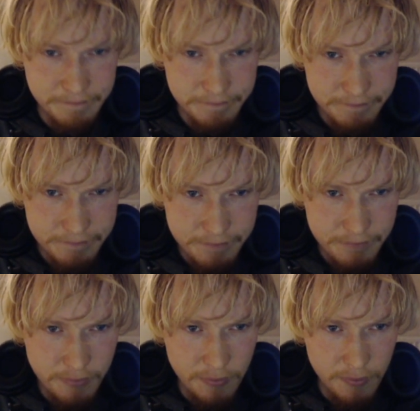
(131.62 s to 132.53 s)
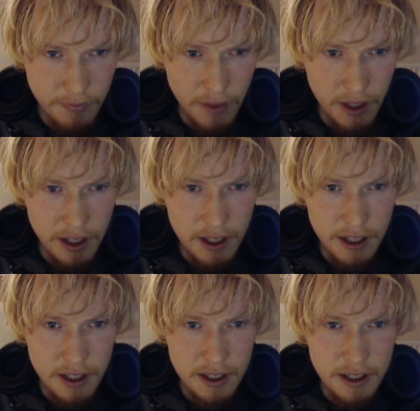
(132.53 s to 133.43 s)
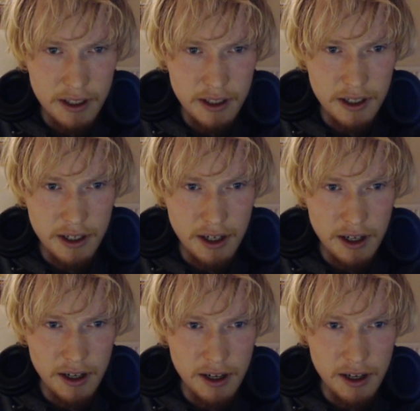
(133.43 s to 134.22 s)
Nobody speaks.